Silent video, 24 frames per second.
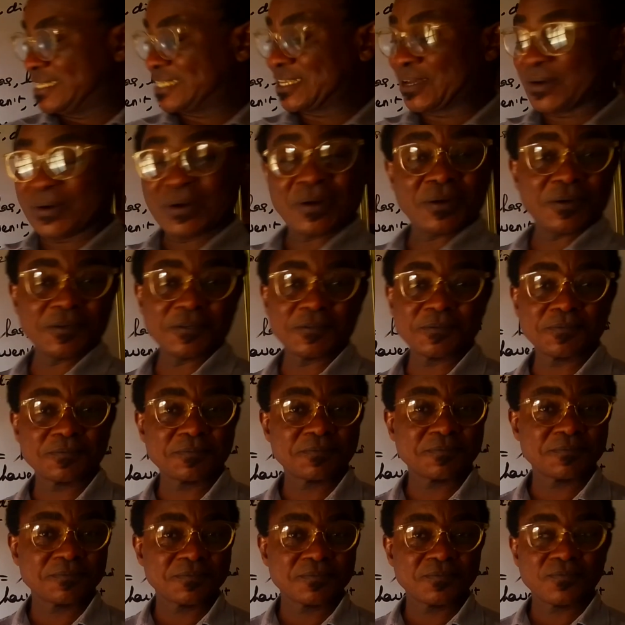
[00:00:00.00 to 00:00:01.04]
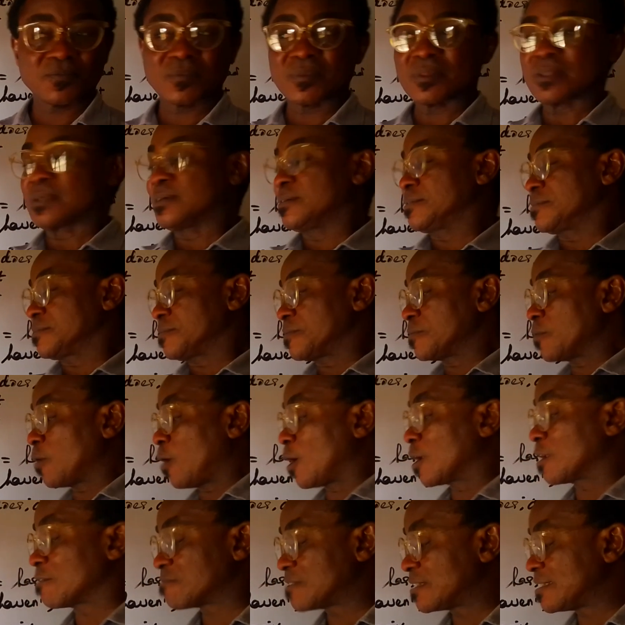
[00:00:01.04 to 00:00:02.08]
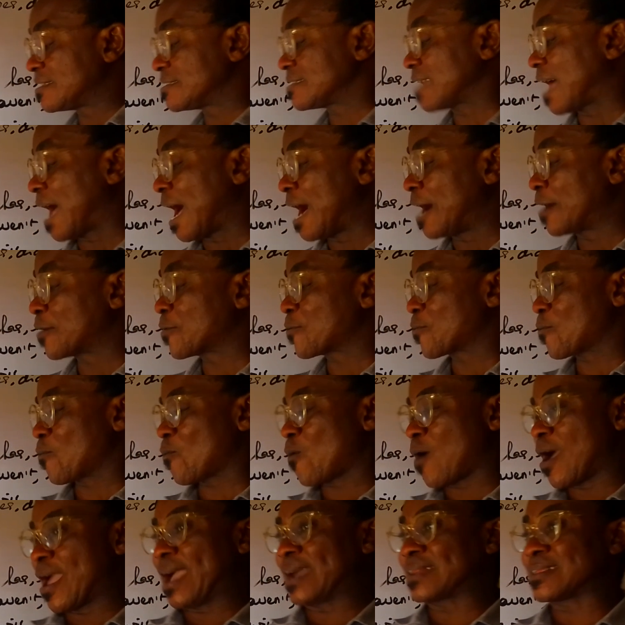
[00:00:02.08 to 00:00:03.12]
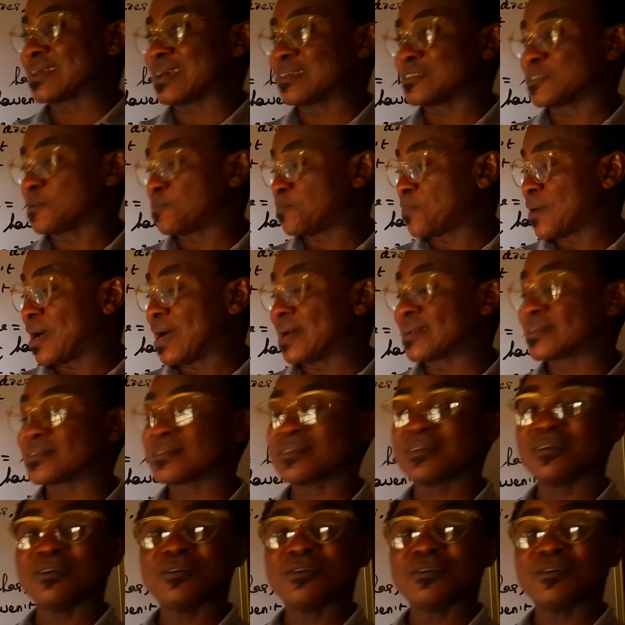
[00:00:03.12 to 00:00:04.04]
So, all of these are required as a part